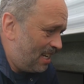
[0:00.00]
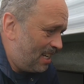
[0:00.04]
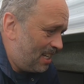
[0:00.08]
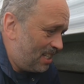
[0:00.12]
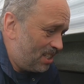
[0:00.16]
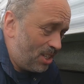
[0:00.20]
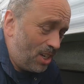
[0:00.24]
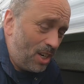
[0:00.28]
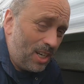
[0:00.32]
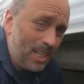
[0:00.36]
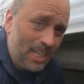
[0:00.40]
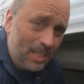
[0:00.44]

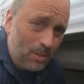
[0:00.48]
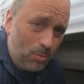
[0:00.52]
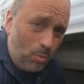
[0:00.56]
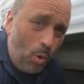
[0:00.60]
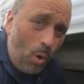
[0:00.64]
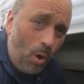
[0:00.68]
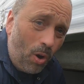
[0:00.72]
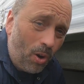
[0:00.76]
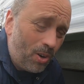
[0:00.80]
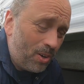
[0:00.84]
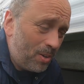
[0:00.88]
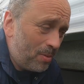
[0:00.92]
It's gonna get
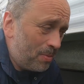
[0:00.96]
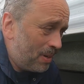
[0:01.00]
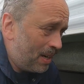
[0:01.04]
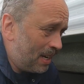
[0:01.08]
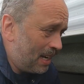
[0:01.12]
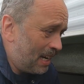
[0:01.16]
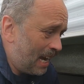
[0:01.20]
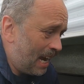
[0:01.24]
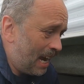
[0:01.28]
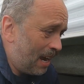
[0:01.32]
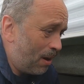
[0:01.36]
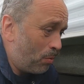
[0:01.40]
warm.
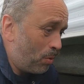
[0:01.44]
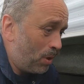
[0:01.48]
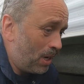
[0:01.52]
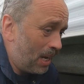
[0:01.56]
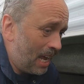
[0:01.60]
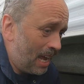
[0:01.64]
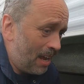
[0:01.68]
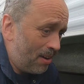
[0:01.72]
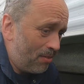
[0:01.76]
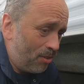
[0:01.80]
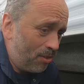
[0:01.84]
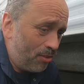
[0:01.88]
I will
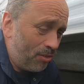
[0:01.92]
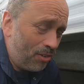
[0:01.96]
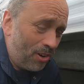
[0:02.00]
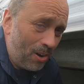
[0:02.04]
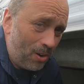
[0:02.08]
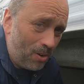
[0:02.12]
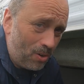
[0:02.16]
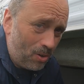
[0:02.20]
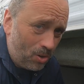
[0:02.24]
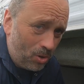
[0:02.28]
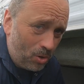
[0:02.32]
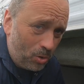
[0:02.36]
have a
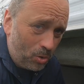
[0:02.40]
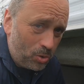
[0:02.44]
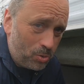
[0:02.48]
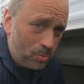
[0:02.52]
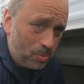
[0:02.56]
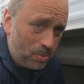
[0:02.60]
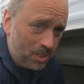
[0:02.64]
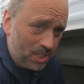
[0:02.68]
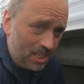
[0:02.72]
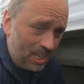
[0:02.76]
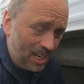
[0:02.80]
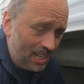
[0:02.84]
fire hose
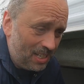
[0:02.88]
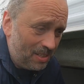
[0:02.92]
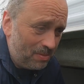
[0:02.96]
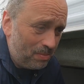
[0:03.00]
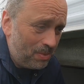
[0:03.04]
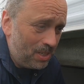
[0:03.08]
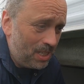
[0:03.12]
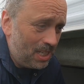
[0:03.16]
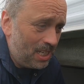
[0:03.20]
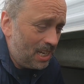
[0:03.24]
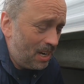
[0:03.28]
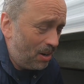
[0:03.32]
beside
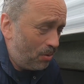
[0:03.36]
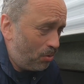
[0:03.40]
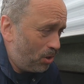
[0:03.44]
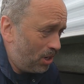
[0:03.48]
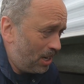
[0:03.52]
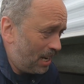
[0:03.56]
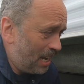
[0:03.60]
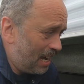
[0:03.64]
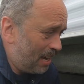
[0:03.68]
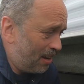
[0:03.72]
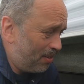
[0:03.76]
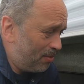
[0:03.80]
me. I
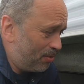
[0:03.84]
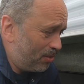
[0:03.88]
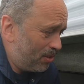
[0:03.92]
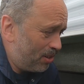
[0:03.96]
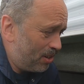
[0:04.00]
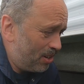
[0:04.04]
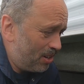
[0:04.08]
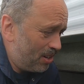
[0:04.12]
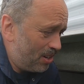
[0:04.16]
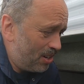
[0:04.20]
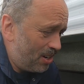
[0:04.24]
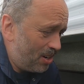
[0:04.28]
will have
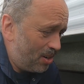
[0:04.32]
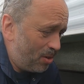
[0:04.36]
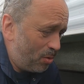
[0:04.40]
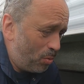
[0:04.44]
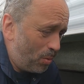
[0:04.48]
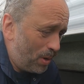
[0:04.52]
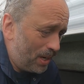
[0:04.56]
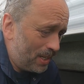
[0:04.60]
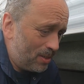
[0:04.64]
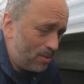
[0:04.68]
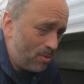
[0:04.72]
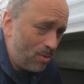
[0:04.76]

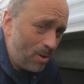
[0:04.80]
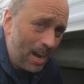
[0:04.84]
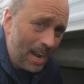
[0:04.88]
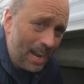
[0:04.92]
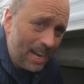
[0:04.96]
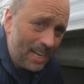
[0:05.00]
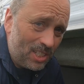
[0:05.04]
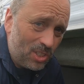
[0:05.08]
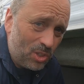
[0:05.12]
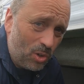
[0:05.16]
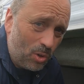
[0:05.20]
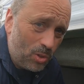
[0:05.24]
wet
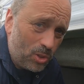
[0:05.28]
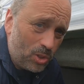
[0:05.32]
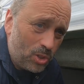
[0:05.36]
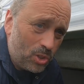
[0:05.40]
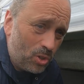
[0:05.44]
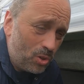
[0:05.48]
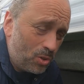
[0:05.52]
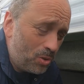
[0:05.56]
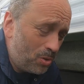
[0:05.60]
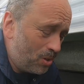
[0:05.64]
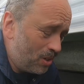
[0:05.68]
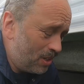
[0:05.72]
rags
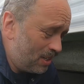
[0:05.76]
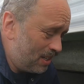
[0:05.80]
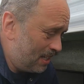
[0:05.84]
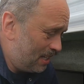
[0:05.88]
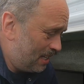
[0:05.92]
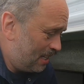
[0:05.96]
also.